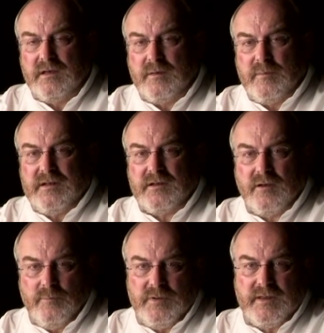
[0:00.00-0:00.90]
In a
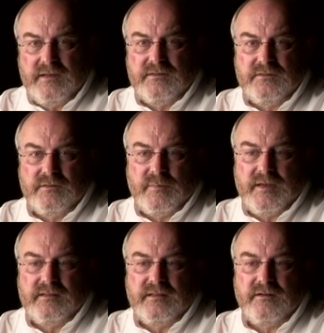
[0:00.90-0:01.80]
complicated
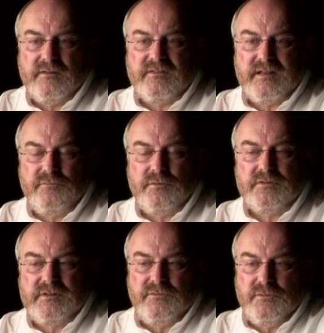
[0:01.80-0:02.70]
domain, there are several
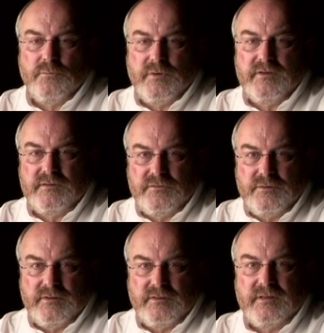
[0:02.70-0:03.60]
different ways of
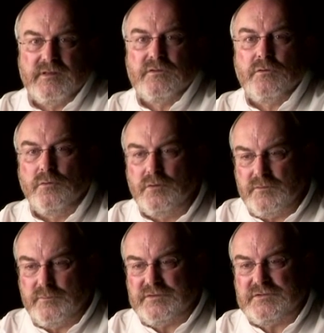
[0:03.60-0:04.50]
doing things, all
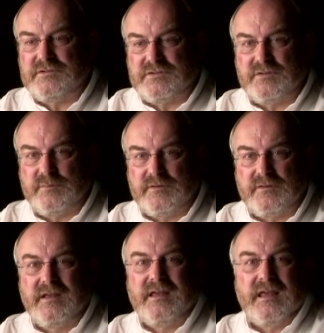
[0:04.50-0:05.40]
of which legitimate
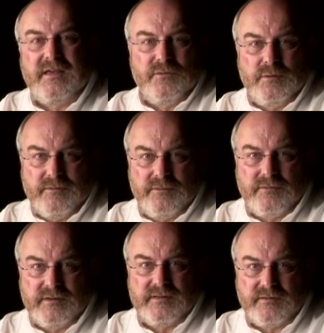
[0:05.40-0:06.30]
if you have the
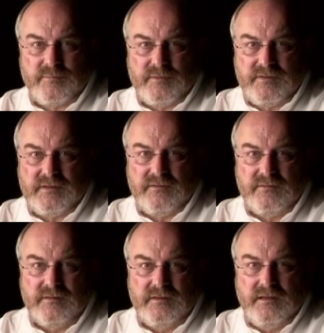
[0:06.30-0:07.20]
right
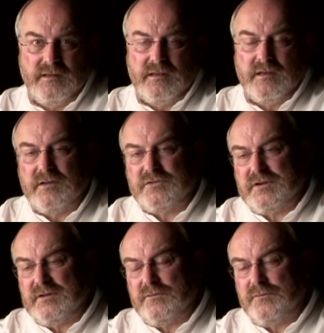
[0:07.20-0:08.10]
expertise. And
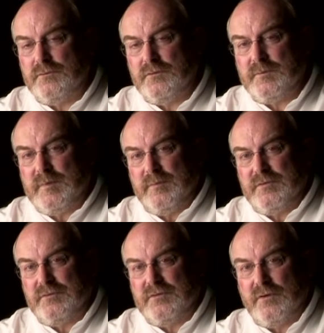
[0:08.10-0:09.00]
trying to force people
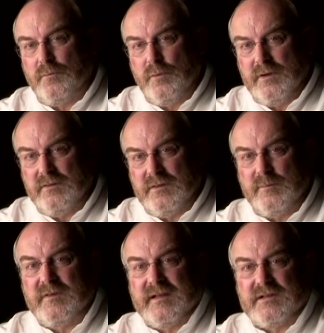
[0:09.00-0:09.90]
to adopt one of
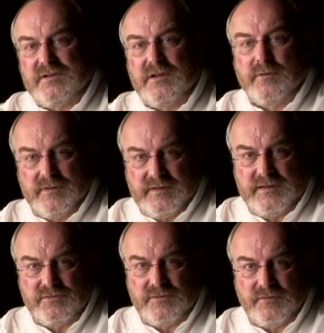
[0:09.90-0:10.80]
them is actually quite
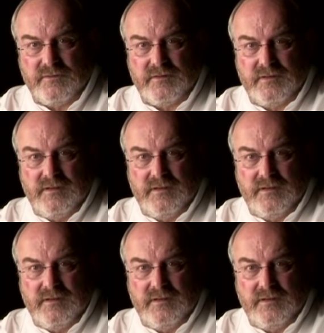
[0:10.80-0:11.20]
dangerous.